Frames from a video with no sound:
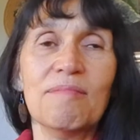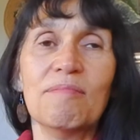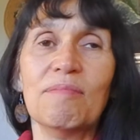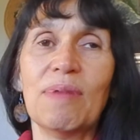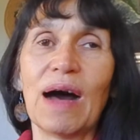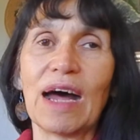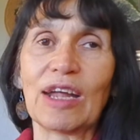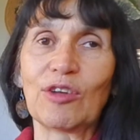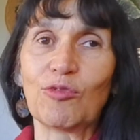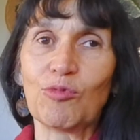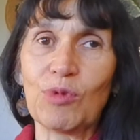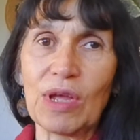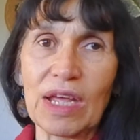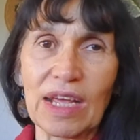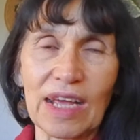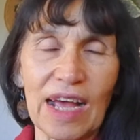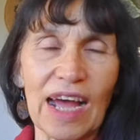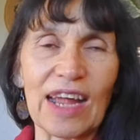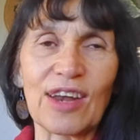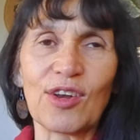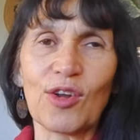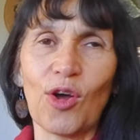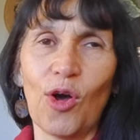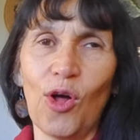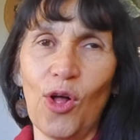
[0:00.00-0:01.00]
But we
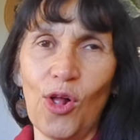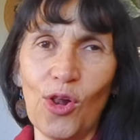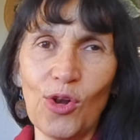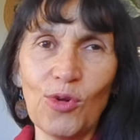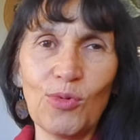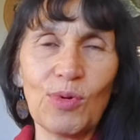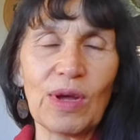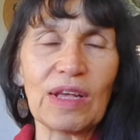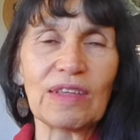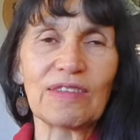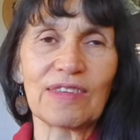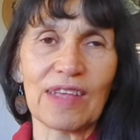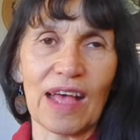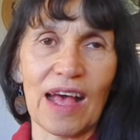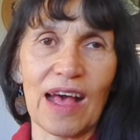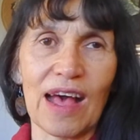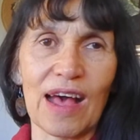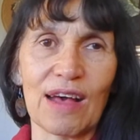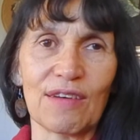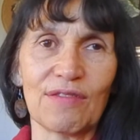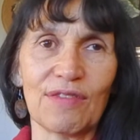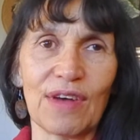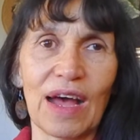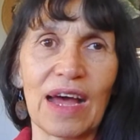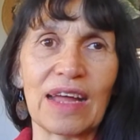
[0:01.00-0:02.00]
can always
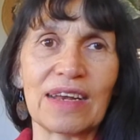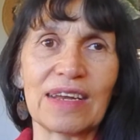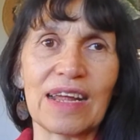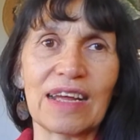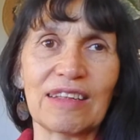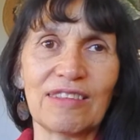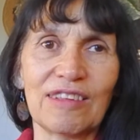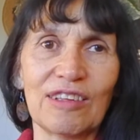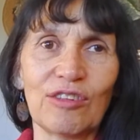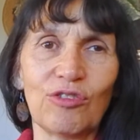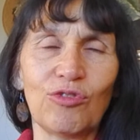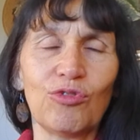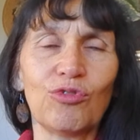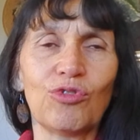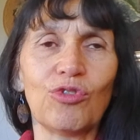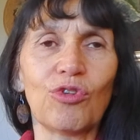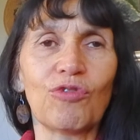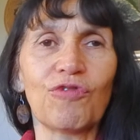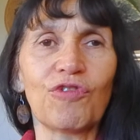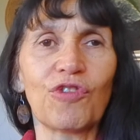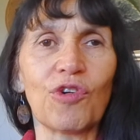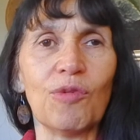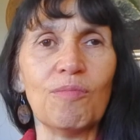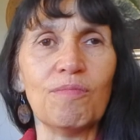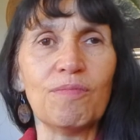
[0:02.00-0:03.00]
have an attitude
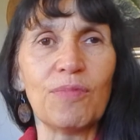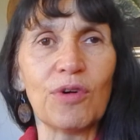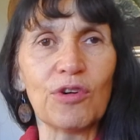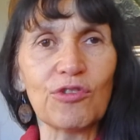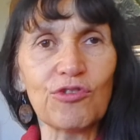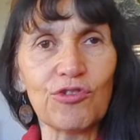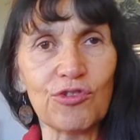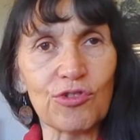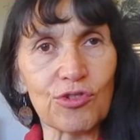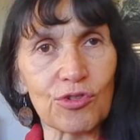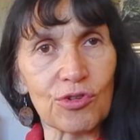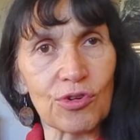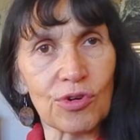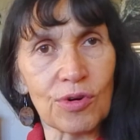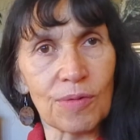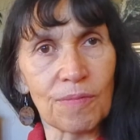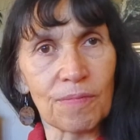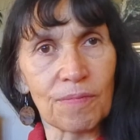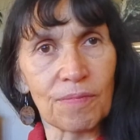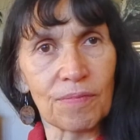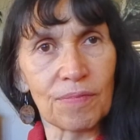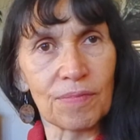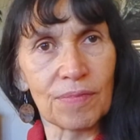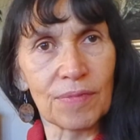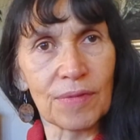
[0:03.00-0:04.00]
of composure.
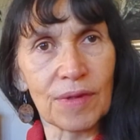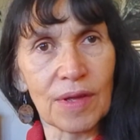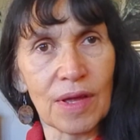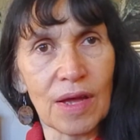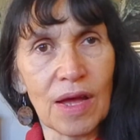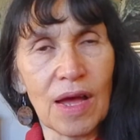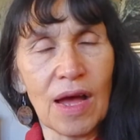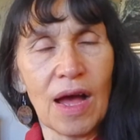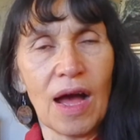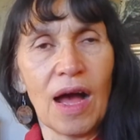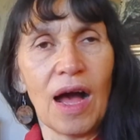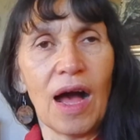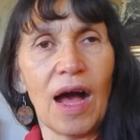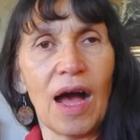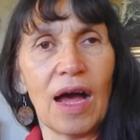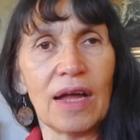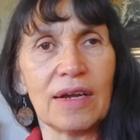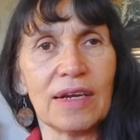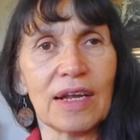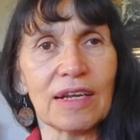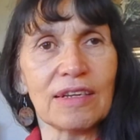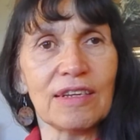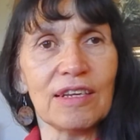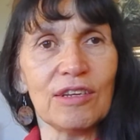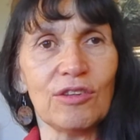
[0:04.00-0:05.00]

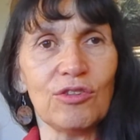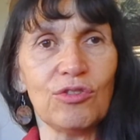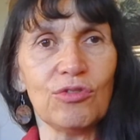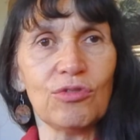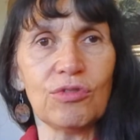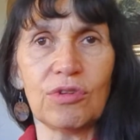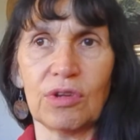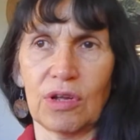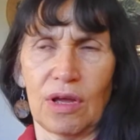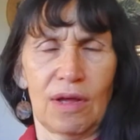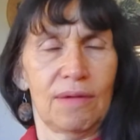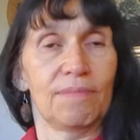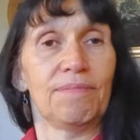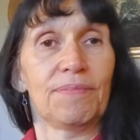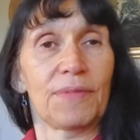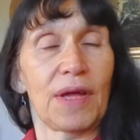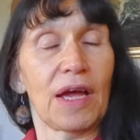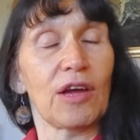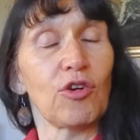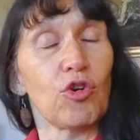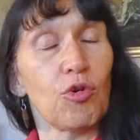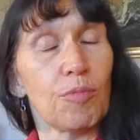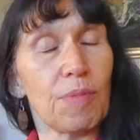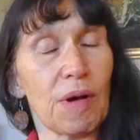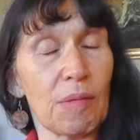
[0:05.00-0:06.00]
An attitude,
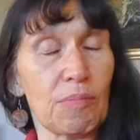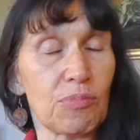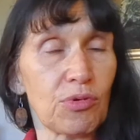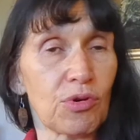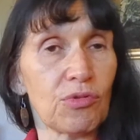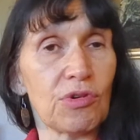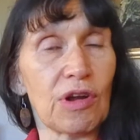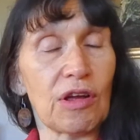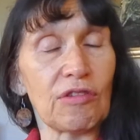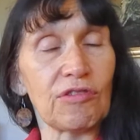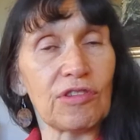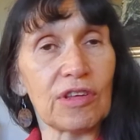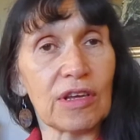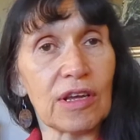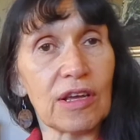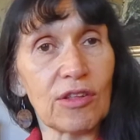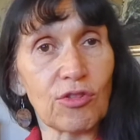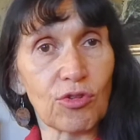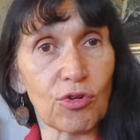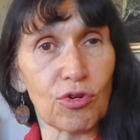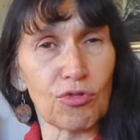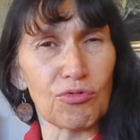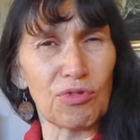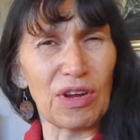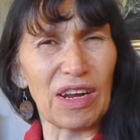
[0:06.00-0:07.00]
I hope I'm pronouncing
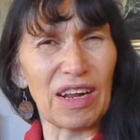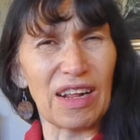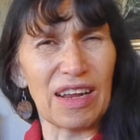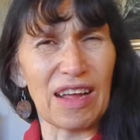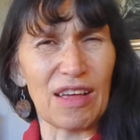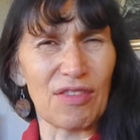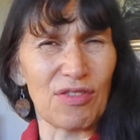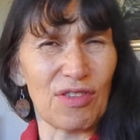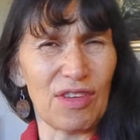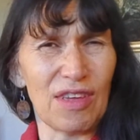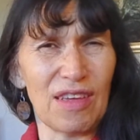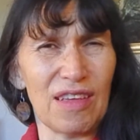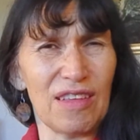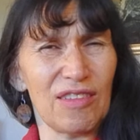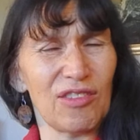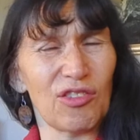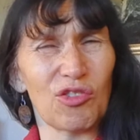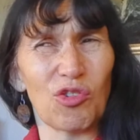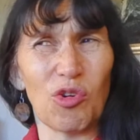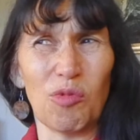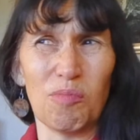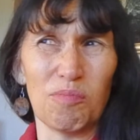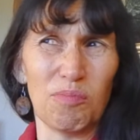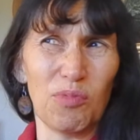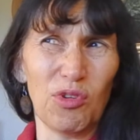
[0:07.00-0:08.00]
it correctly, I think it's
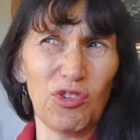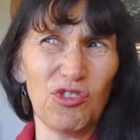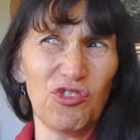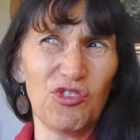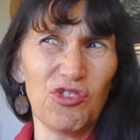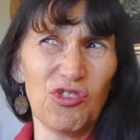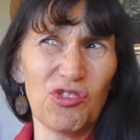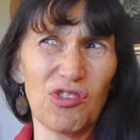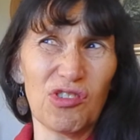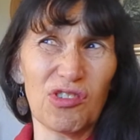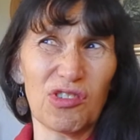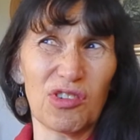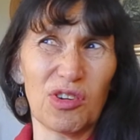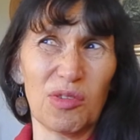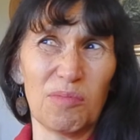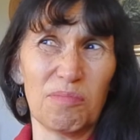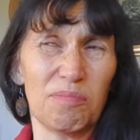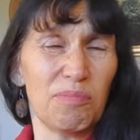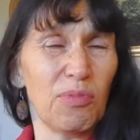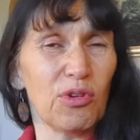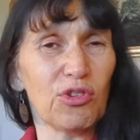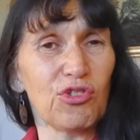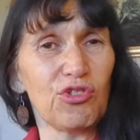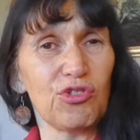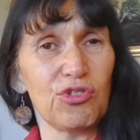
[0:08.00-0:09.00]
composure,
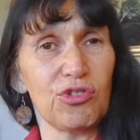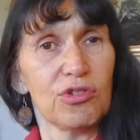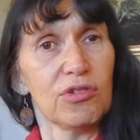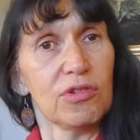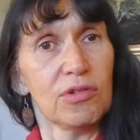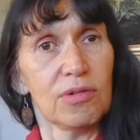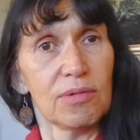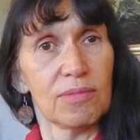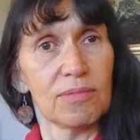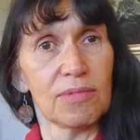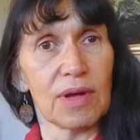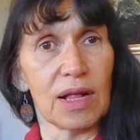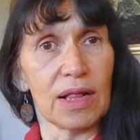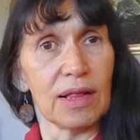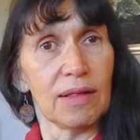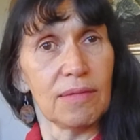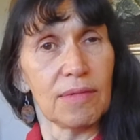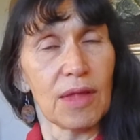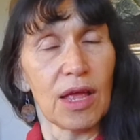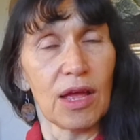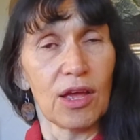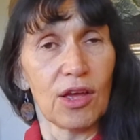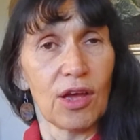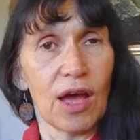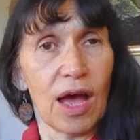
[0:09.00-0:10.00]
composure. Well,
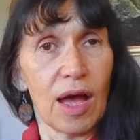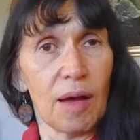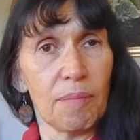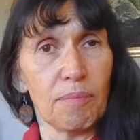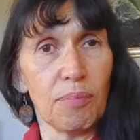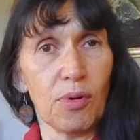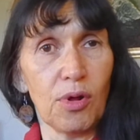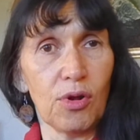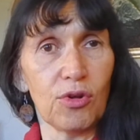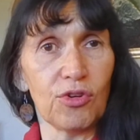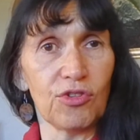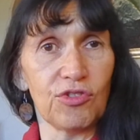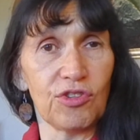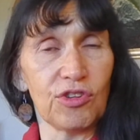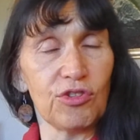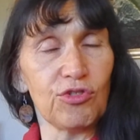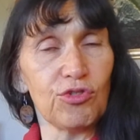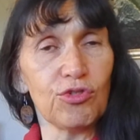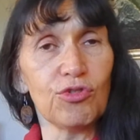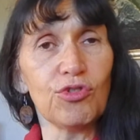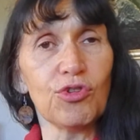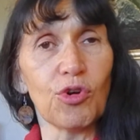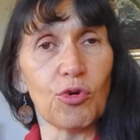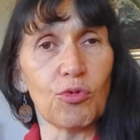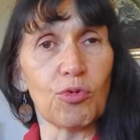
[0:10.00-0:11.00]
apologies,
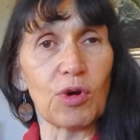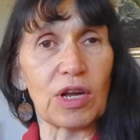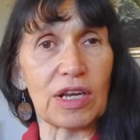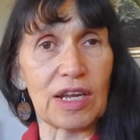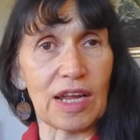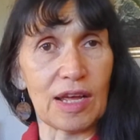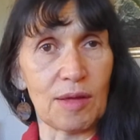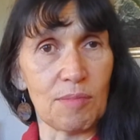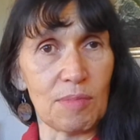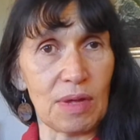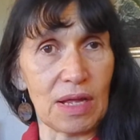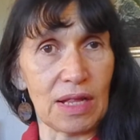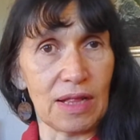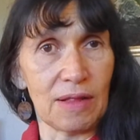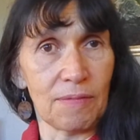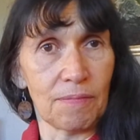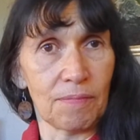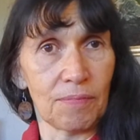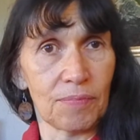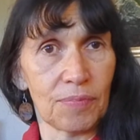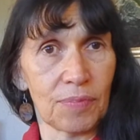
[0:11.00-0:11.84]
you know what I mean